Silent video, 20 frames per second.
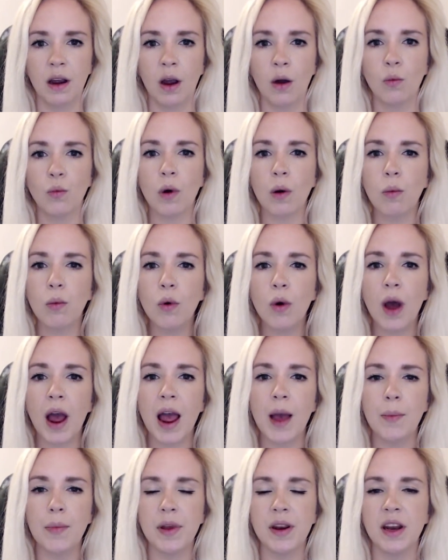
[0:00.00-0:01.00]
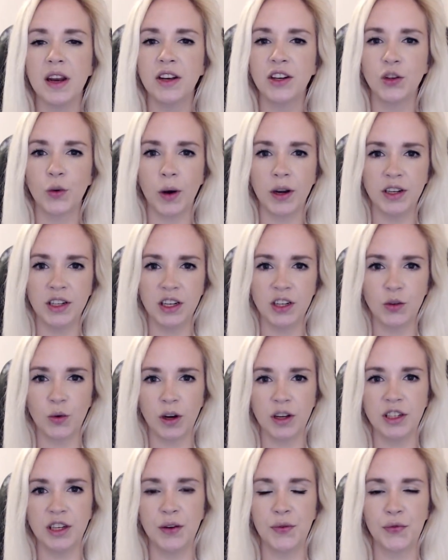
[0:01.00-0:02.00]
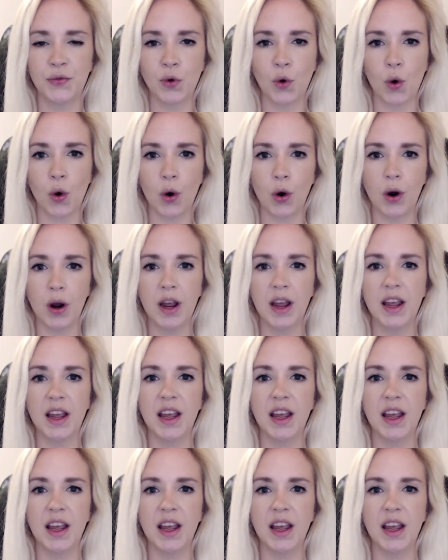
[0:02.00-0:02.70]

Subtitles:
what will happen in 2024